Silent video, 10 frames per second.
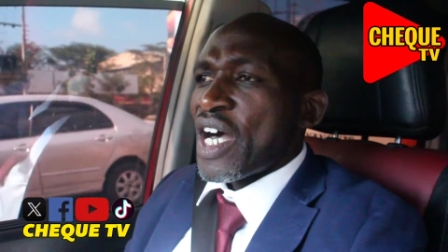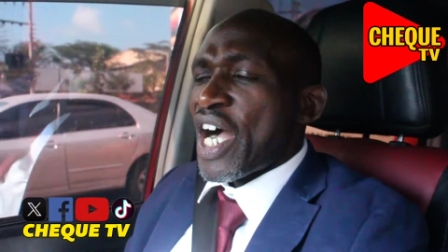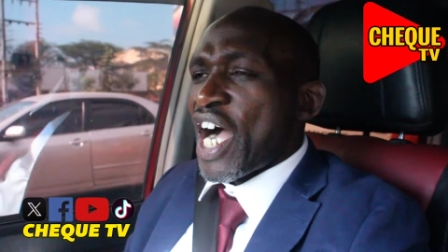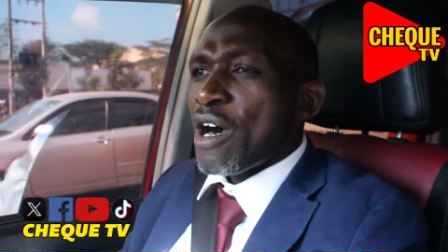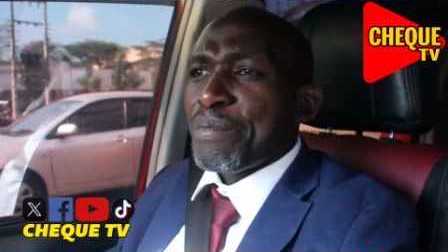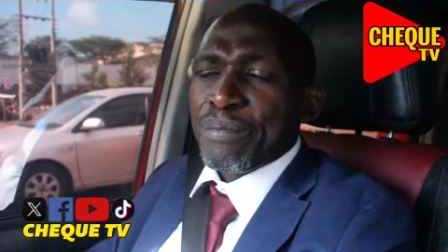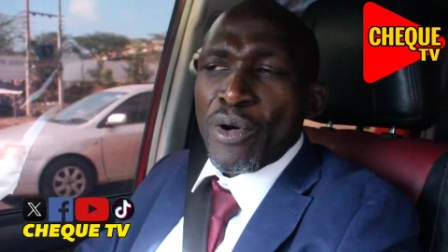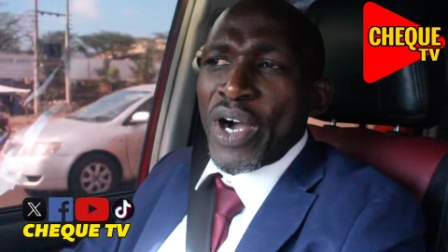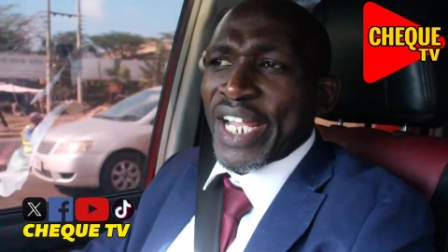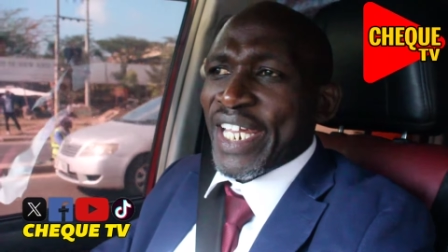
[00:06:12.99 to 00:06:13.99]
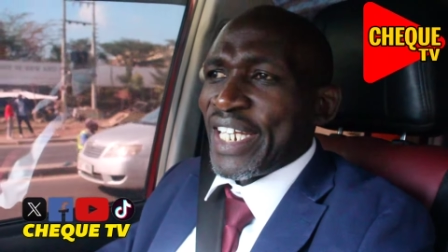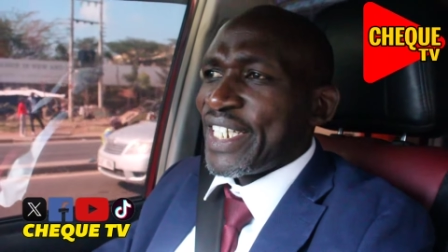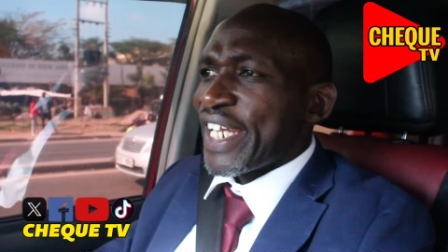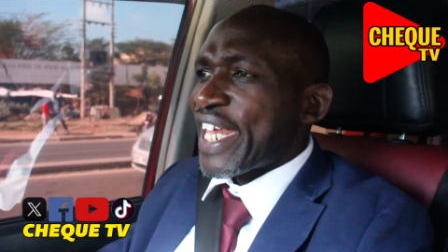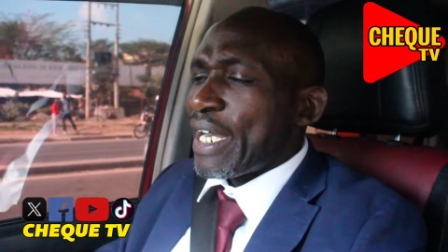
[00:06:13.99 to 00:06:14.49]
how people are killed
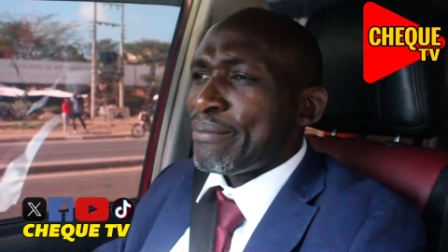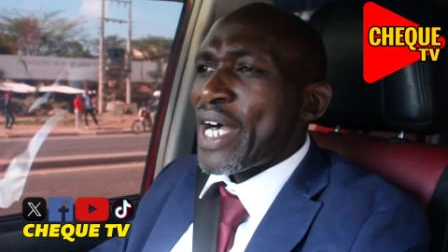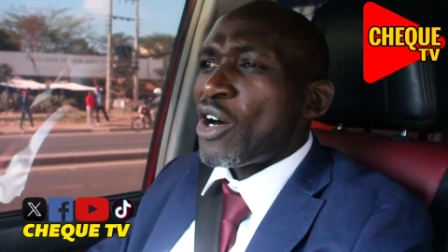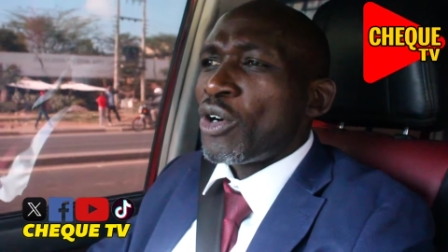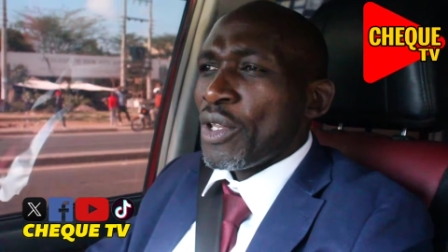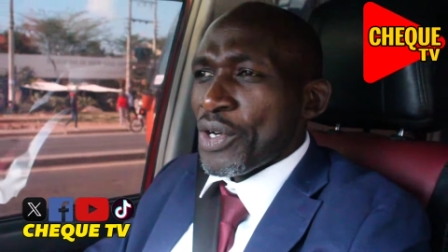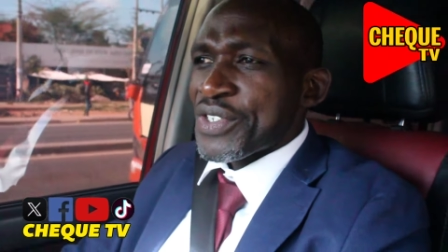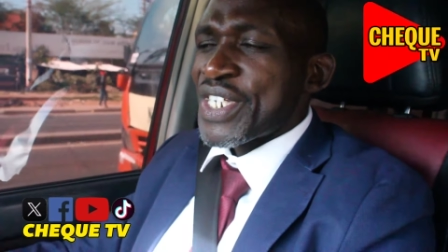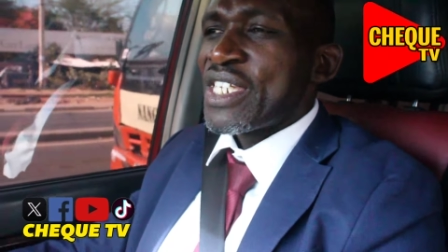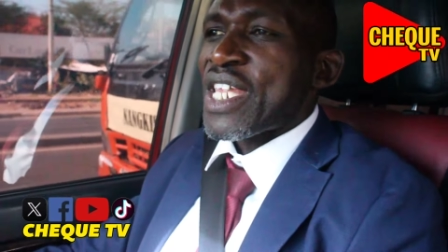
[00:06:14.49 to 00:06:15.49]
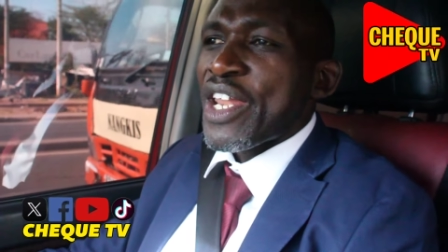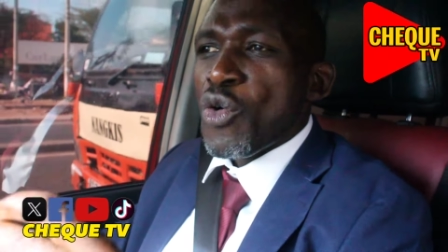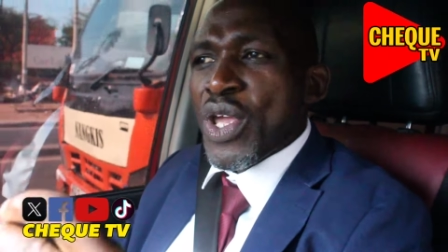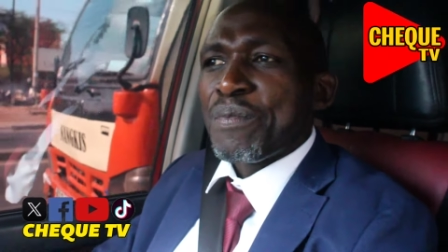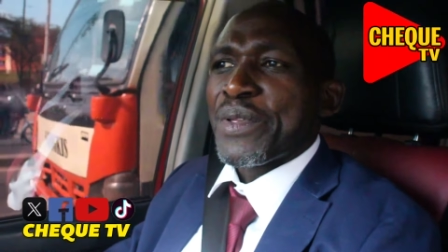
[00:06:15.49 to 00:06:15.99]
in Kiambaa, all those things,
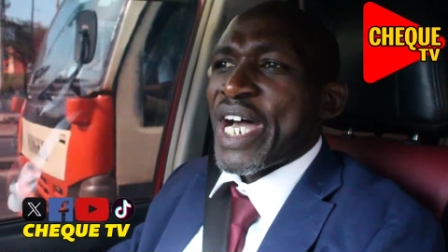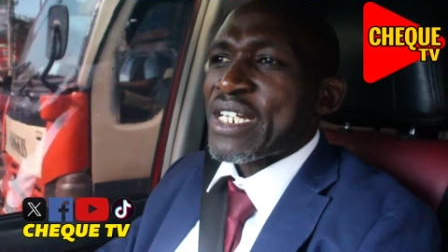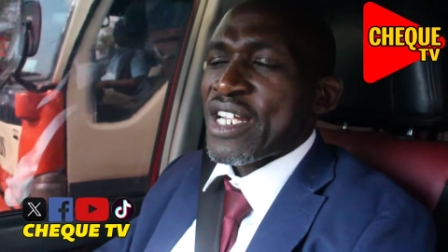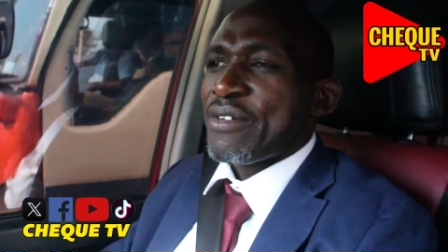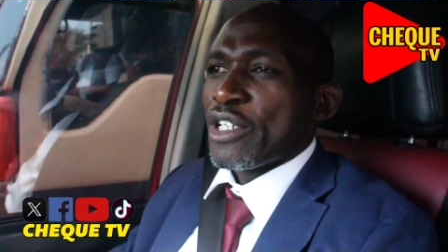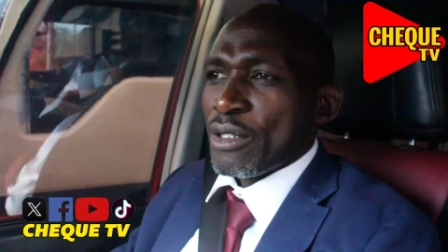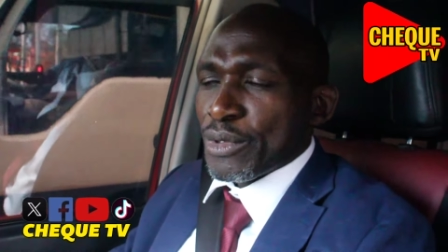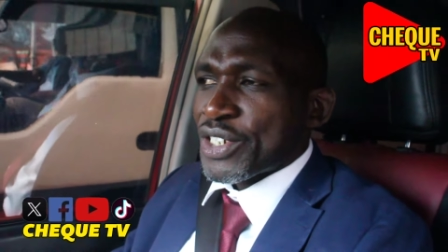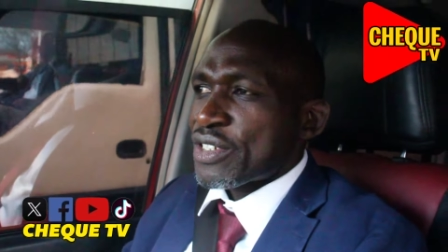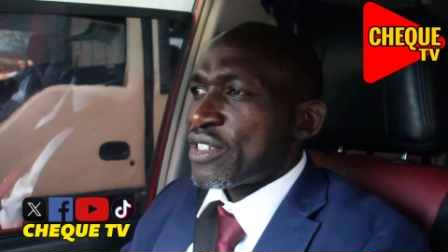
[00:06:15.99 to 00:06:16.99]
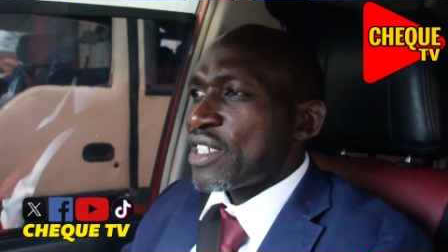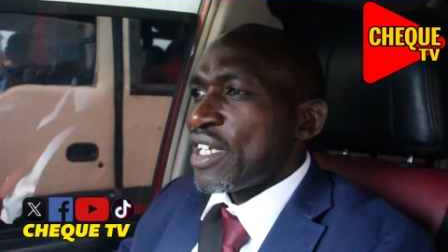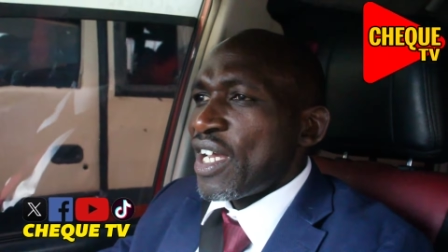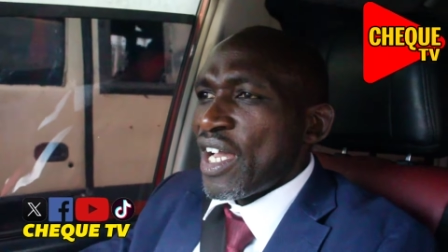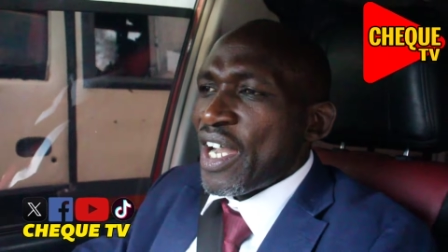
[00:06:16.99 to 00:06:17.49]
and with that tribal emotion
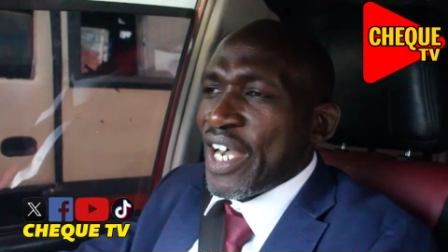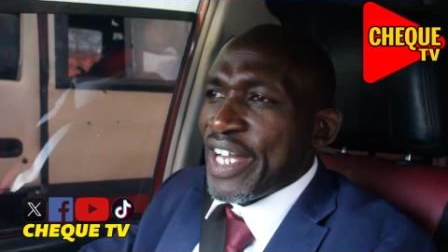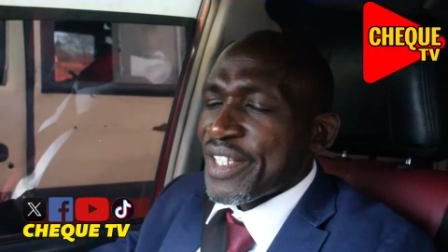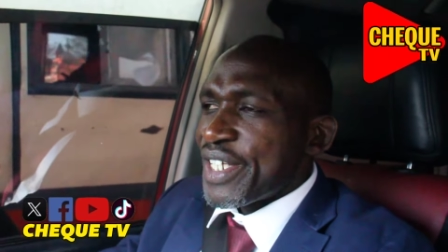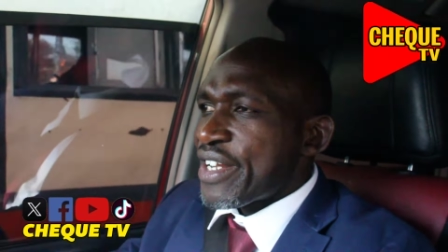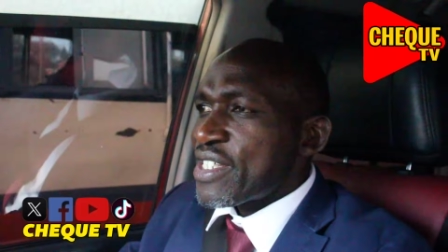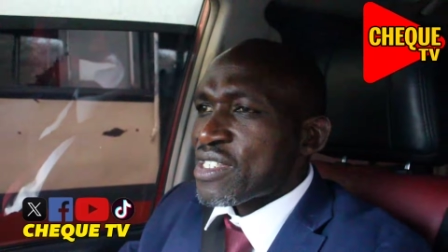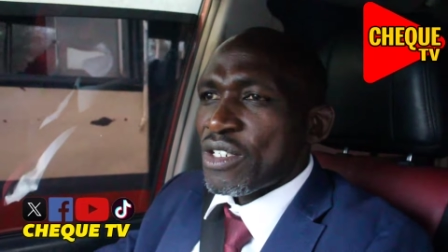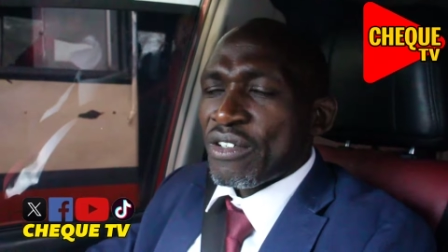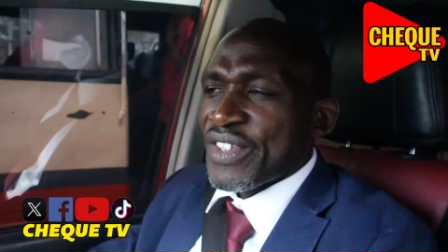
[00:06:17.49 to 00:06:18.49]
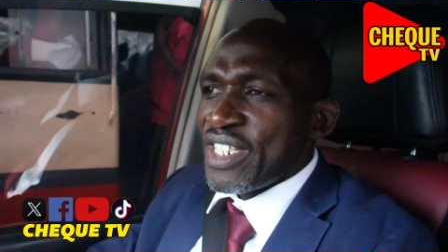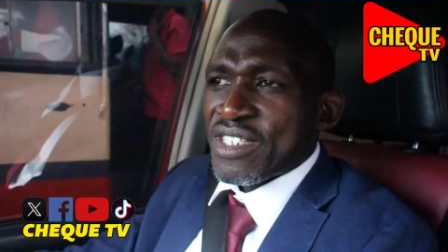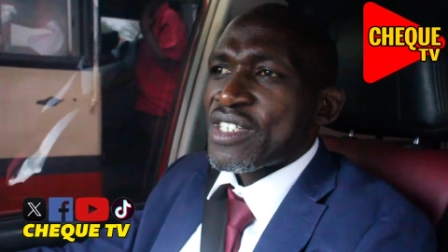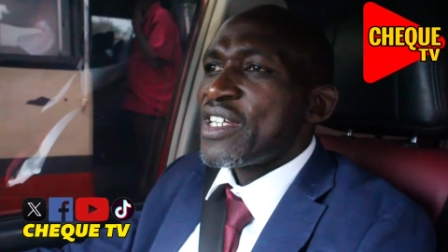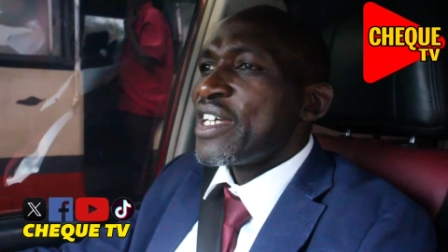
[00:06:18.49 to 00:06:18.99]
and the rest of
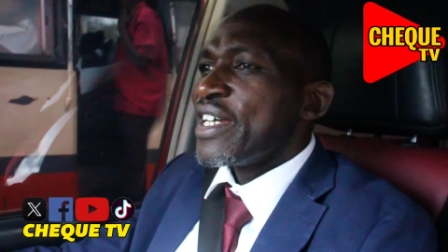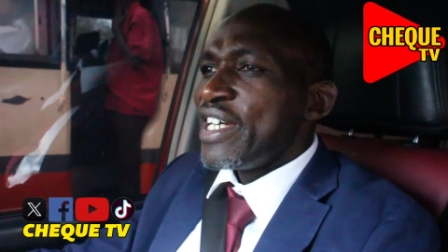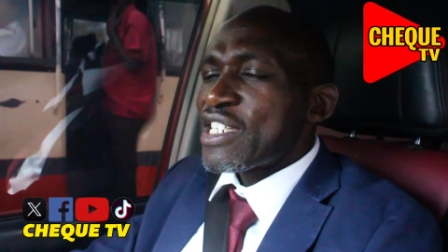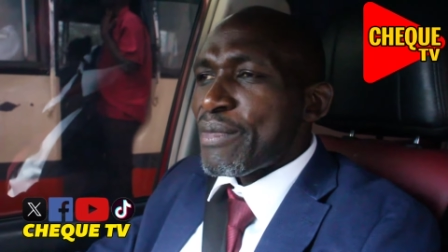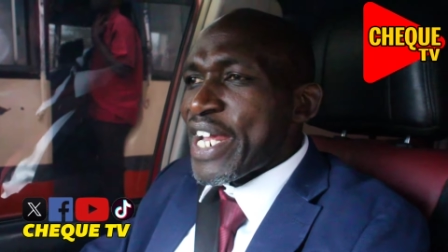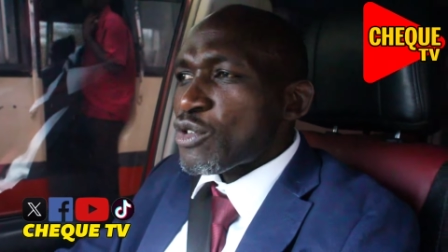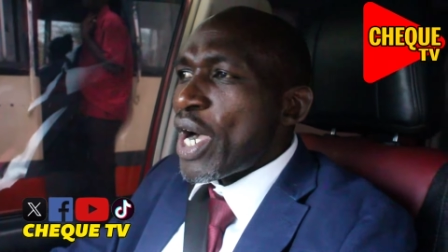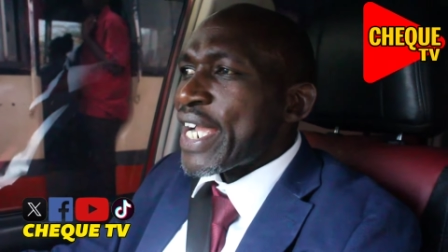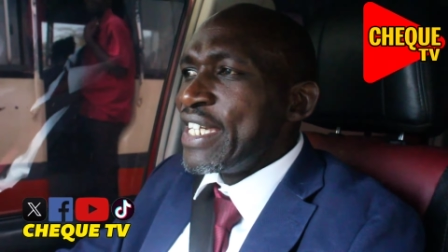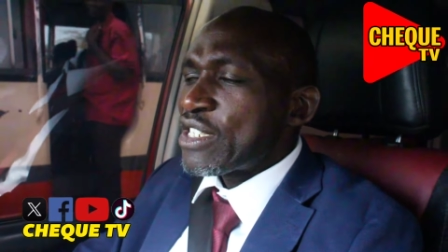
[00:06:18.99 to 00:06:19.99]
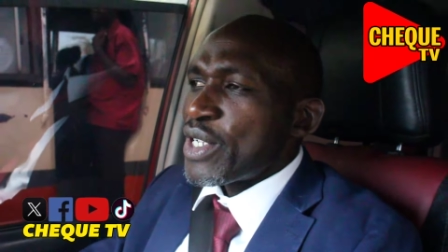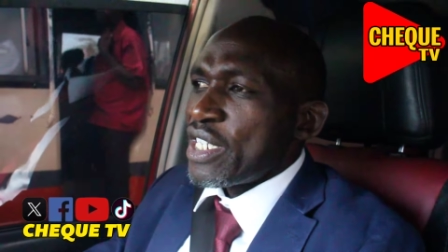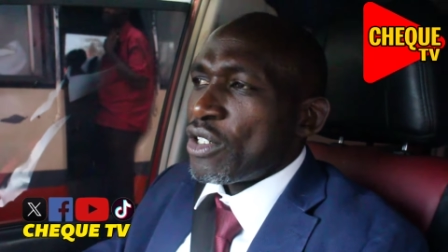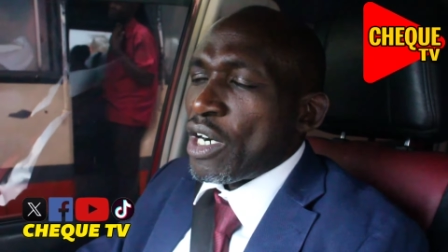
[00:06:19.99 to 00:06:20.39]
it, it might work his way.